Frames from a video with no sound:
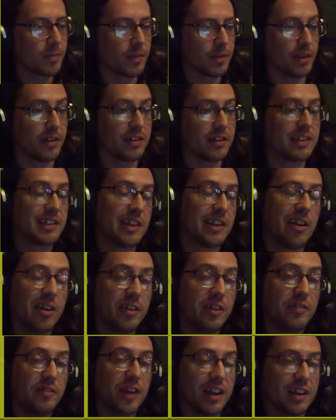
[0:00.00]
that's
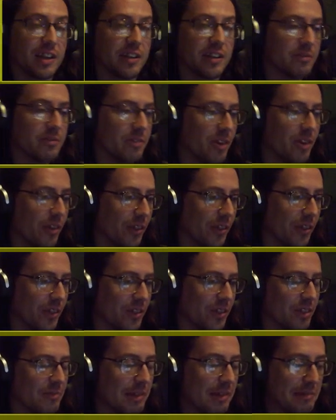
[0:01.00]
high value, other
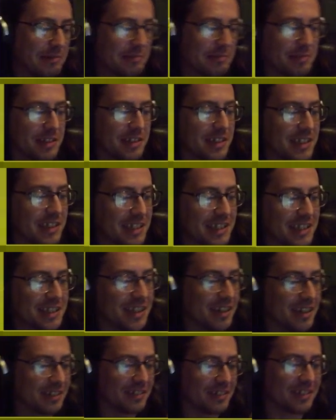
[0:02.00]
than the web spinners, you
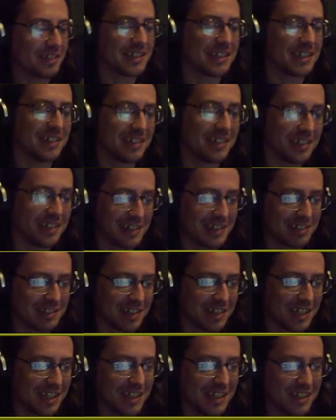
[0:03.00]
know. It's like,
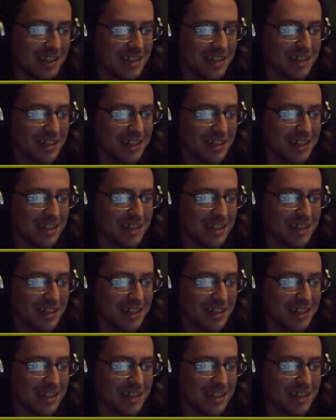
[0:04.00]
surely...